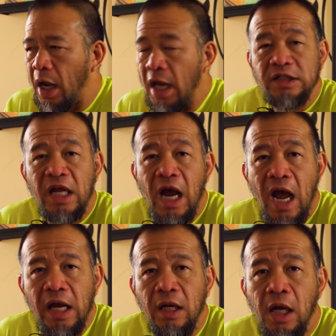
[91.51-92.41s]
and say
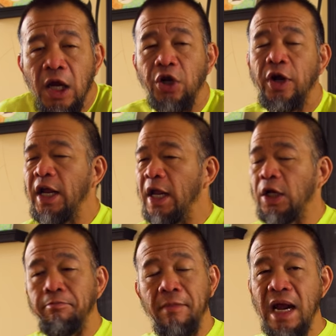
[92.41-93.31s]
hi. You know,
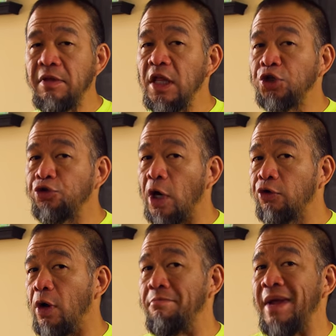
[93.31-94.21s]
it may be the
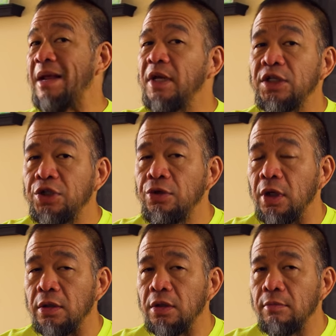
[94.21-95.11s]
instructor, it may be a
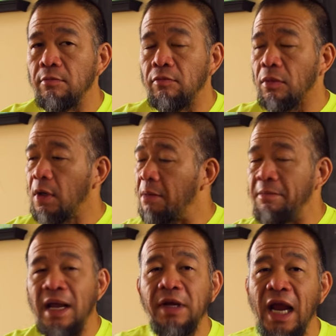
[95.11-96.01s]
student, it
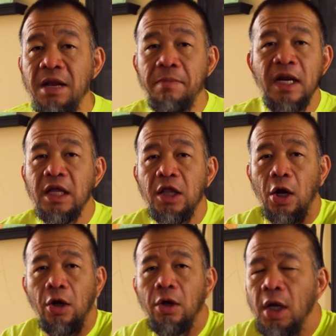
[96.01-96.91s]
may be anybody in
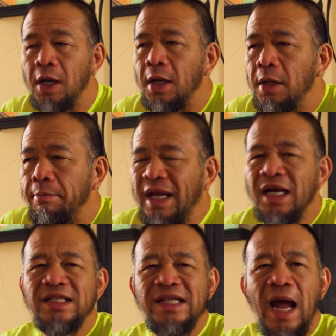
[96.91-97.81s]
there,
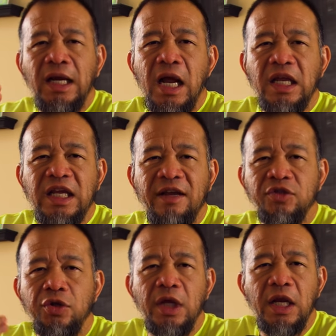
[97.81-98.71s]
because that kind of
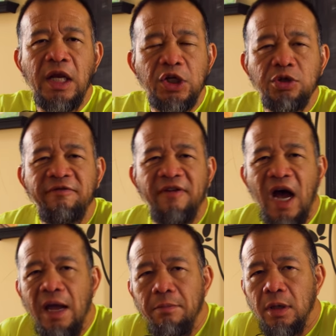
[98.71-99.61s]
gives you the initial
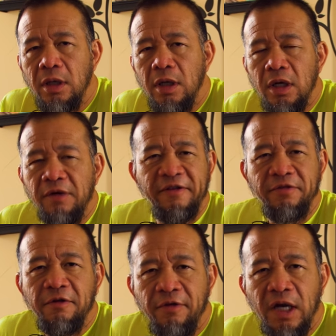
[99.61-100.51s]
vibe of
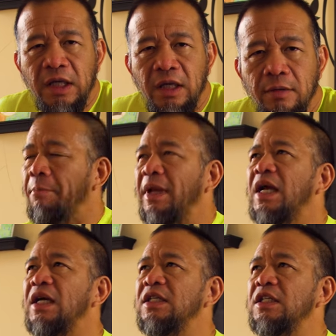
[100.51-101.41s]
if they're friendly.
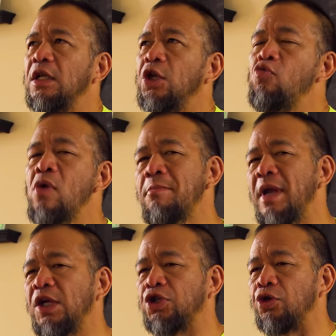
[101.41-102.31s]
Because you want to
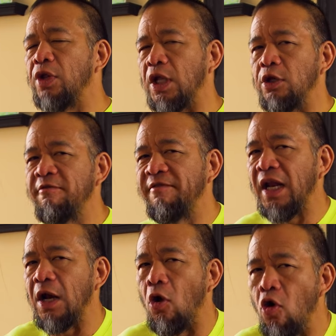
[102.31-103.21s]
make sure that you
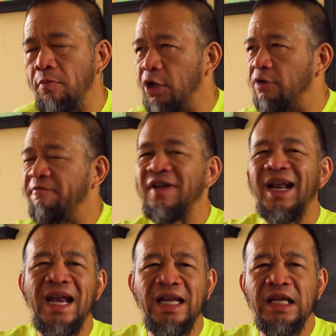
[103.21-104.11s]
feel at home there, you
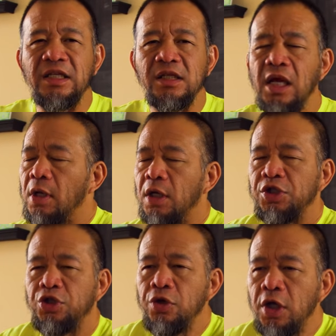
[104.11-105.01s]
feel at ease. A
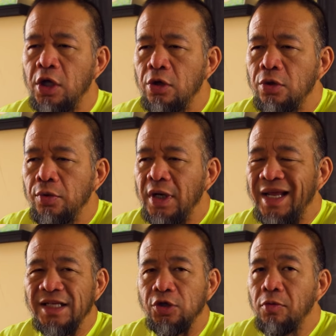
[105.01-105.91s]
studio
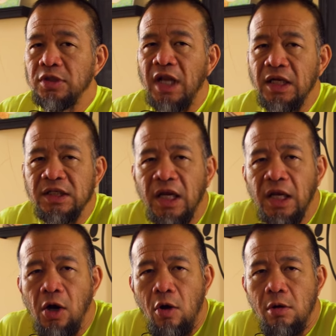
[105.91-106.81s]
is almost like a
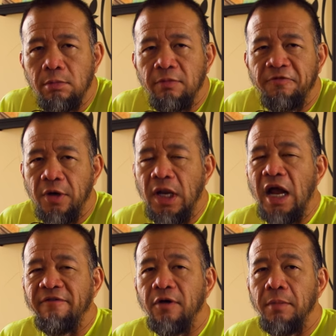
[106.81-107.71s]
second home for a
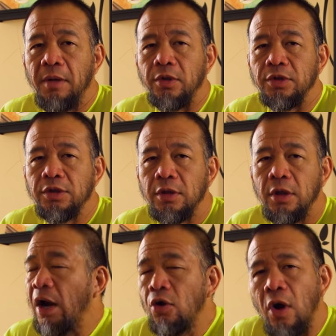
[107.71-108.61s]
lot of our members.
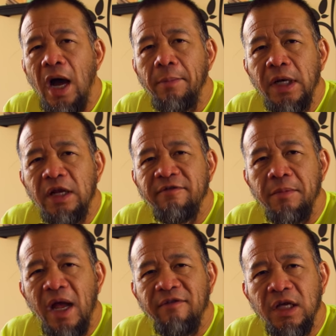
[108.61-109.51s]
I don't know how many of
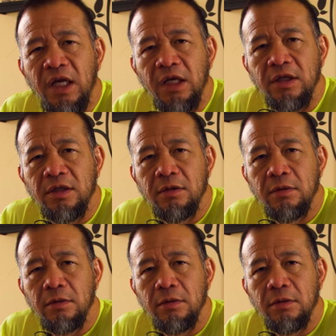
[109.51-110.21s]
them have keys,